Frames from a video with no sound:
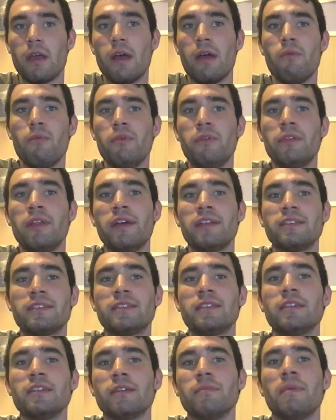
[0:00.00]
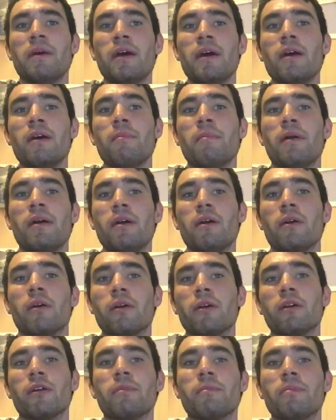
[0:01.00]
I will not sing about my
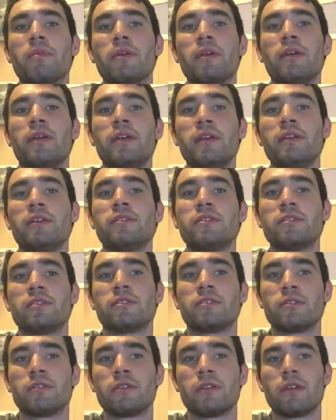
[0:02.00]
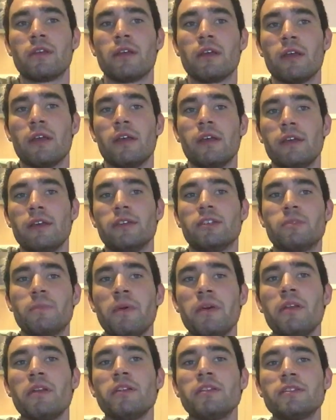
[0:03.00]
heartbreaks. It's
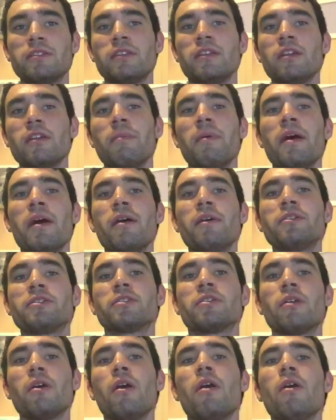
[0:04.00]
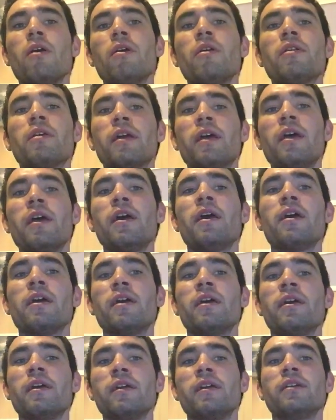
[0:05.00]
better to sing about your
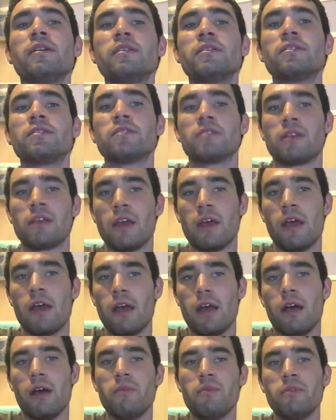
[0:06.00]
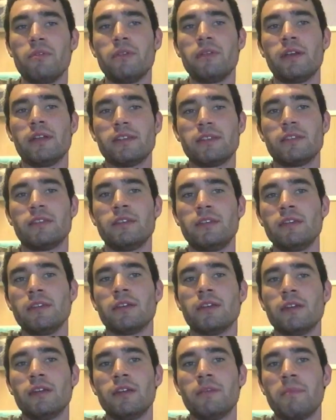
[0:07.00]
heartaches. I will not
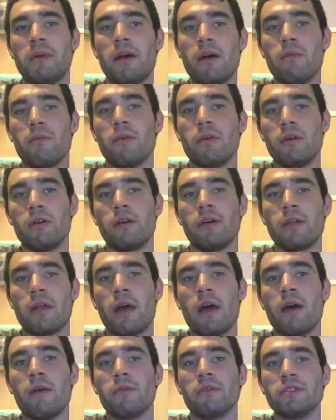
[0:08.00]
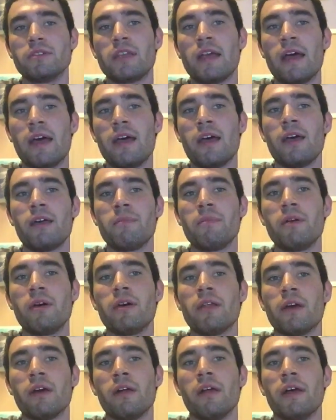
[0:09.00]
sing about what I once had,
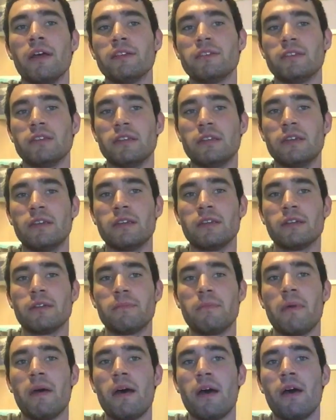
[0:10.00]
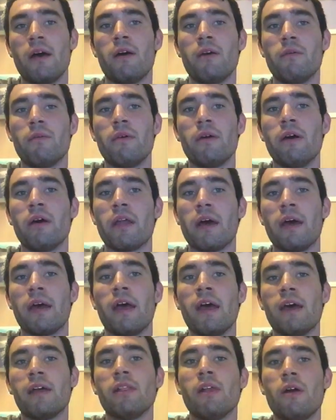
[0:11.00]
but I'll sing about what I
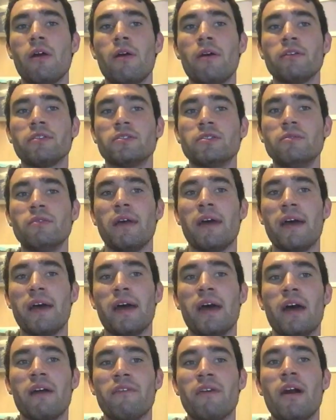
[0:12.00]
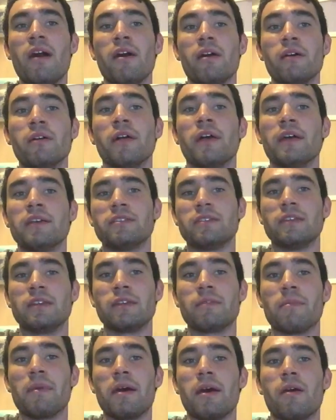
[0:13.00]
long to have. I'll
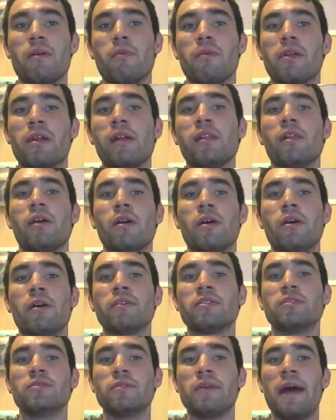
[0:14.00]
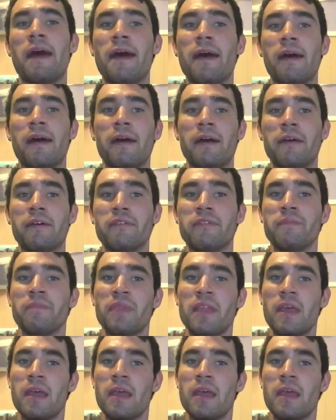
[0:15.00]
sing about what I long to have.